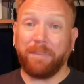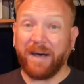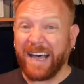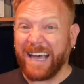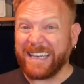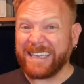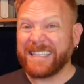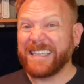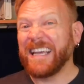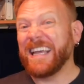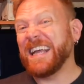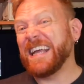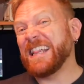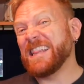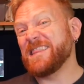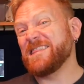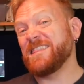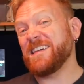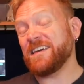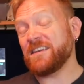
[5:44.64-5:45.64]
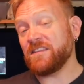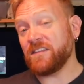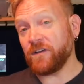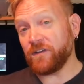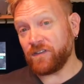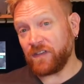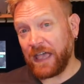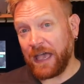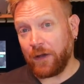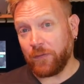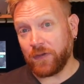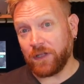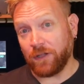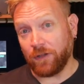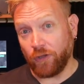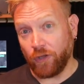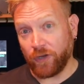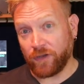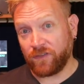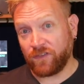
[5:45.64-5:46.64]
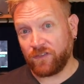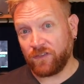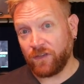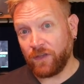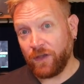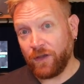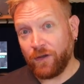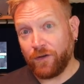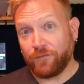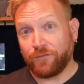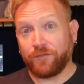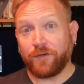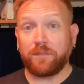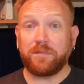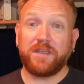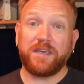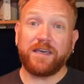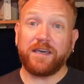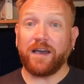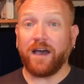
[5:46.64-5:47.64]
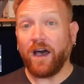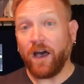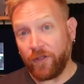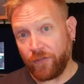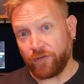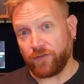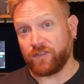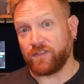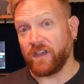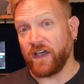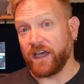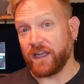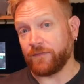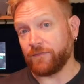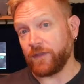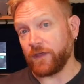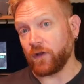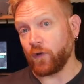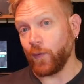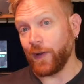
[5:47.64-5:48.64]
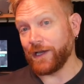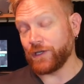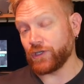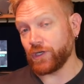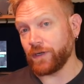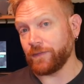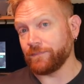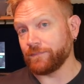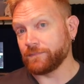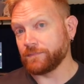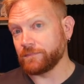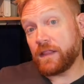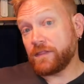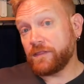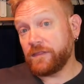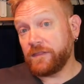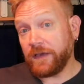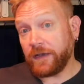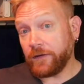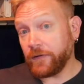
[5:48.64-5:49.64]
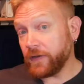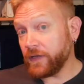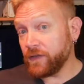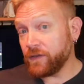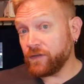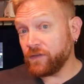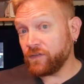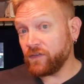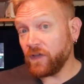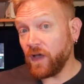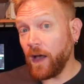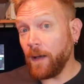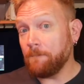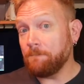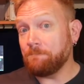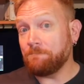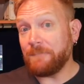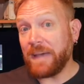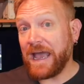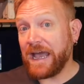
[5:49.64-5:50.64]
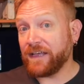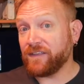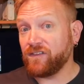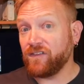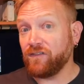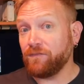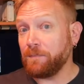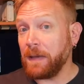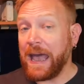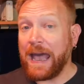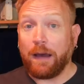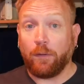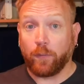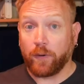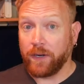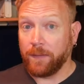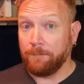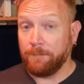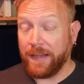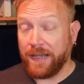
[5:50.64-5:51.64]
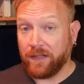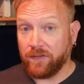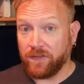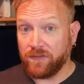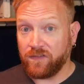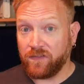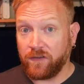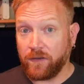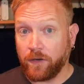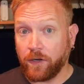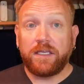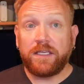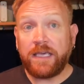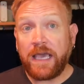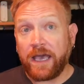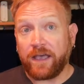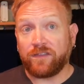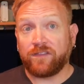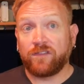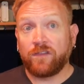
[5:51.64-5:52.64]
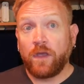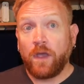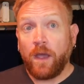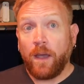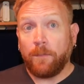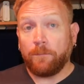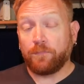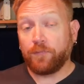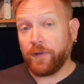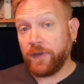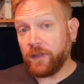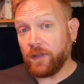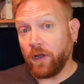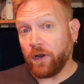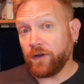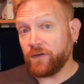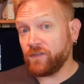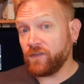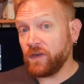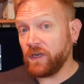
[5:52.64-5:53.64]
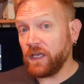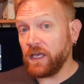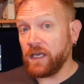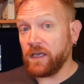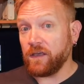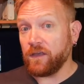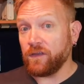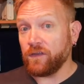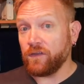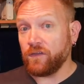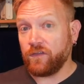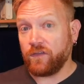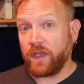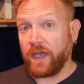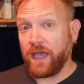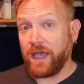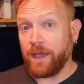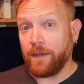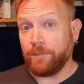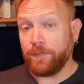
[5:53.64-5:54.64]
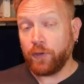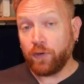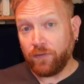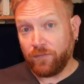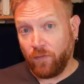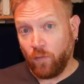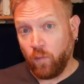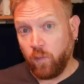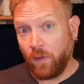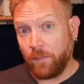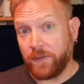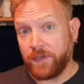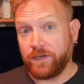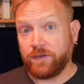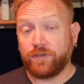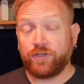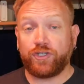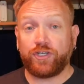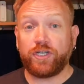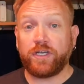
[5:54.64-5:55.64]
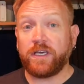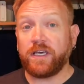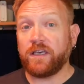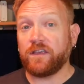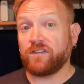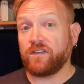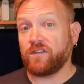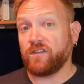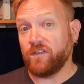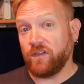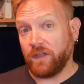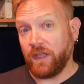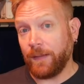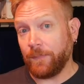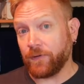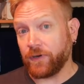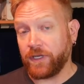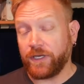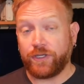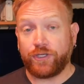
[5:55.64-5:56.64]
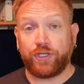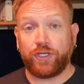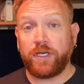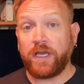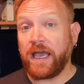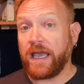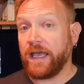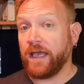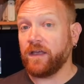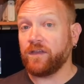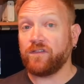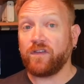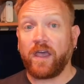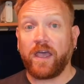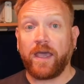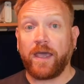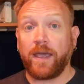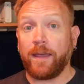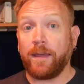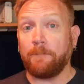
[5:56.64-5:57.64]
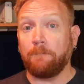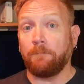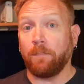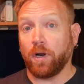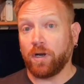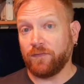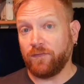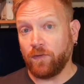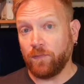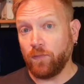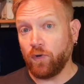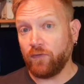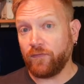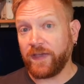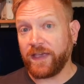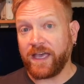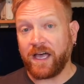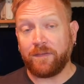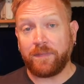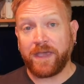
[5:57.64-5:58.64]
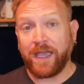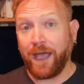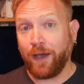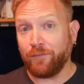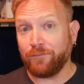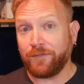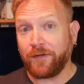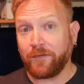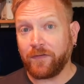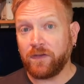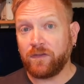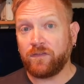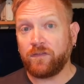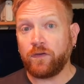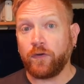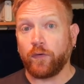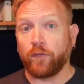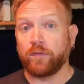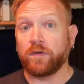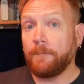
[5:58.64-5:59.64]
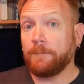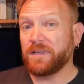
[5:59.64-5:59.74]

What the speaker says: But then there's how it looks from the other side of the equation. There is a massive power imbalance here. Yes, Brie Larson is a beautiful woman. She is a celebrity. She has a Marvel movie coming out very soon.